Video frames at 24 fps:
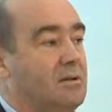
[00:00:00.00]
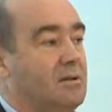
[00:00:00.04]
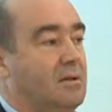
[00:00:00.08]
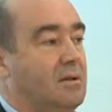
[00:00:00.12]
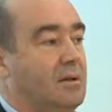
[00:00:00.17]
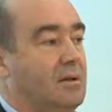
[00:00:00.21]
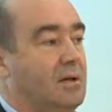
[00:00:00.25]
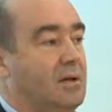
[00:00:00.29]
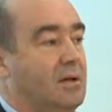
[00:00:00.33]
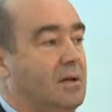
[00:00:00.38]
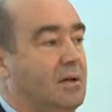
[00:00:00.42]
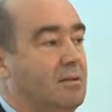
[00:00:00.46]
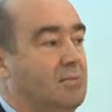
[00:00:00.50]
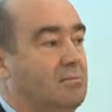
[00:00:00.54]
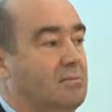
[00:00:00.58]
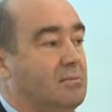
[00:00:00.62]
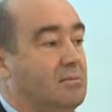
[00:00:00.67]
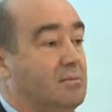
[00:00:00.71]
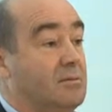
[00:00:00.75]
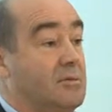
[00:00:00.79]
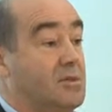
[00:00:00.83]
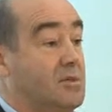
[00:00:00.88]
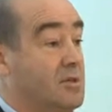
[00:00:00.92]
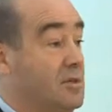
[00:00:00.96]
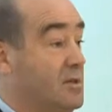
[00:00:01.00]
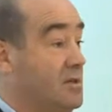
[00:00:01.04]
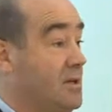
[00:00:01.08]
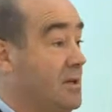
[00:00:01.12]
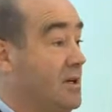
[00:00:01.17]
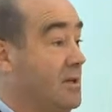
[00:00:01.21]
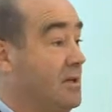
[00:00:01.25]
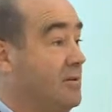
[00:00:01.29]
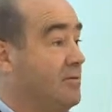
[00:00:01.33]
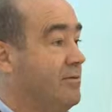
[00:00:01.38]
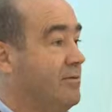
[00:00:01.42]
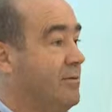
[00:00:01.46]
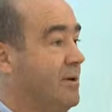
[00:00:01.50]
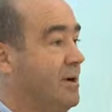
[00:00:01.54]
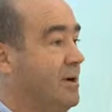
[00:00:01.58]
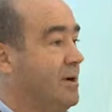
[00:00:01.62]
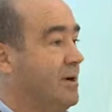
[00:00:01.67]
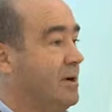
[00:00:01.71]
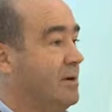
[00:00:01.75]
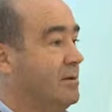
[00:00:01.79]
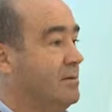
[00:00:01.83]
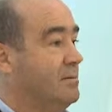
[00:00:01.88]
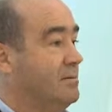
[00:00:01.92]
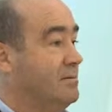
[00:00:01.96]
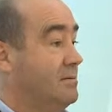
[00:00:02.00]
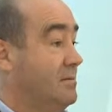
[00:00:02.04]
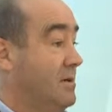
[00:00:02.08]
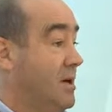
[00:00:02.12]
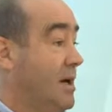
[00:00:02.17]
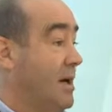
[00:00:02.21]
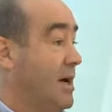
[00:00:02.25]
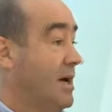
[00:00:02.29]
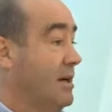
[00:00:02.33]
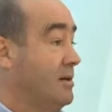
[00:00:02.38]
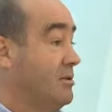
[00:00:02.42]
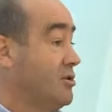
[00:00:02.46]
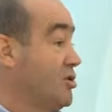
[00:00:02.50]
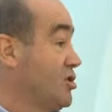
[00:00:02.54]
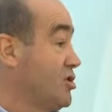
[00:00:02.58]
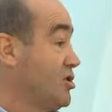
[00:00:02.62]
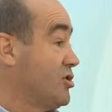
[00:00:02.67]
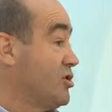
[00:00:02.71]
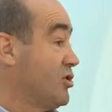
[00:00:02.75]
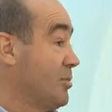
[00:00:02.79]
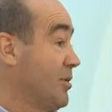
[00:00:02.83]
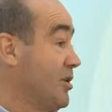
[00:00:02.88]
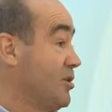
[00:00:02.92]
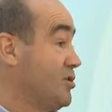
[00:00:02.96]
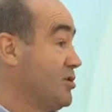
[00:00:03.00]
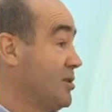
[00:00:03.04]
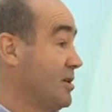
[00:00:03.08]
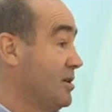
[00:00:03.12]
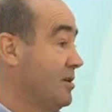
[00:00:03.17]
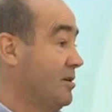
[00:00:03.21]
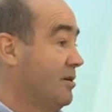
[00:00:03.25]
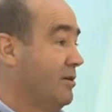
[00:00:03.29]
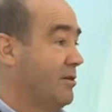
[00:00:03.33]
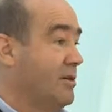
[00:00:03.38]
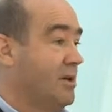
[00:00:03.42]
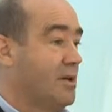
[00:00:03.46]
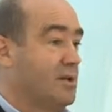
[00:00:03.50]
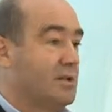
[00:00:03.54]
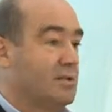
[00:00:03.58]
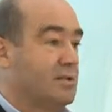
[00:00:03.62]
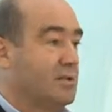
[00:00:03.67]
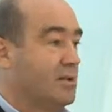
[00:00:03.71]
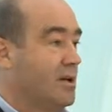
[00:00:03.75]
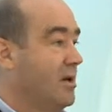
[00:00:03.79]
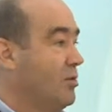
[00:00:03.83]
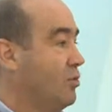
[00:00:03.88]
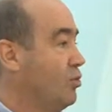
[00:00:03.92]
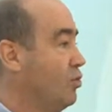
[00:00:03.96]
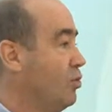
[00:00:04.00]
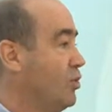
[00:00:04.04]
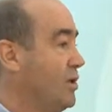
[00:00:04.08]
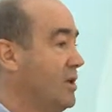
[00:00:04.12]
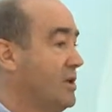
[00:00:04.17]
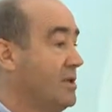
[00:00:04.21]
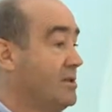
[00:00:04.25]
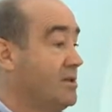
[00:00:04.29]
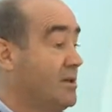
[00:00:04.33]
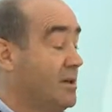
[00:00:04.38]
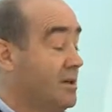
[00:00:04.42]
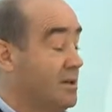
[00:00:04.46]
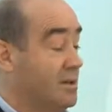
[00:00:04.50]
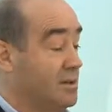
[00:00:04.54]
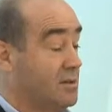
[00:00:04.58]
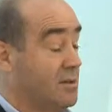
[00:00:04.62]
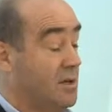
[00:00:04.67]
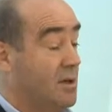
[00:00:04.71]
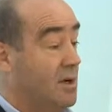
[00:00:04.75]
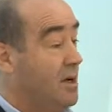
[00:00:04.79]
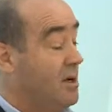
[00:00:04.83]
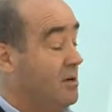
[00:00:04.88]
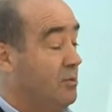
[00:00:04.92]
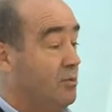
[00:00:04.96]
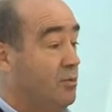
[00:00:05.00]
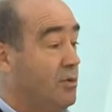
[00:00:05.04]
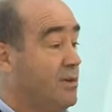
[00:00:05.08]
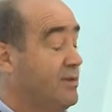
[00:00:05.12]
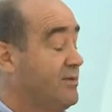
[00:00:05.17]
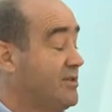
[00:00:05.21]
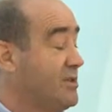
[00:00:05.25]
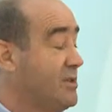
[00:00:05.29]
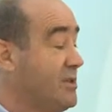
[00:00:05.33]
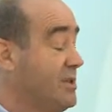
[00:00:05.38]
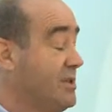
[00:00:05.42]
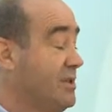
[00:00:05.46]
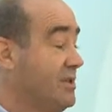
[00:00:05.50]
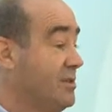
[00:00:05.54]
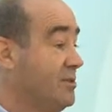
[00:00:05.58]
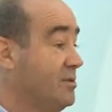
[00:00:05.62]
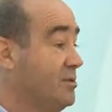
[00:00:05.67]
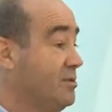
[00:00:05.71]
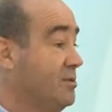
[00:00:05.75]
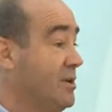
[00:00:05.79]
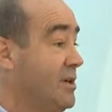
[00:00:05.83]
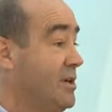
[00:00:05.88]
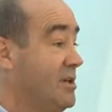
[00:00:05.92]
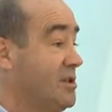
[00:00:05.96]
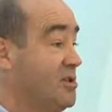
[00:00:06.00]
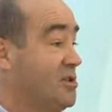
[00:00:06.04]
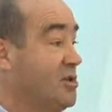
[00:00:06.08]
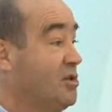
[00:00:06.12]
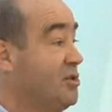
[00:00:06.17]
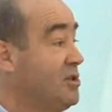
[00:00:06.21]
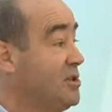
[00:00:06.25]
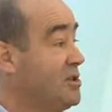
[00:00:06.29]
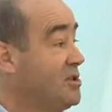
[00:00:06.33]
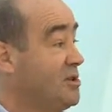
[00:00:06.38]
to take a file and distribute it on the internet within seconds. We've seen it already. Toy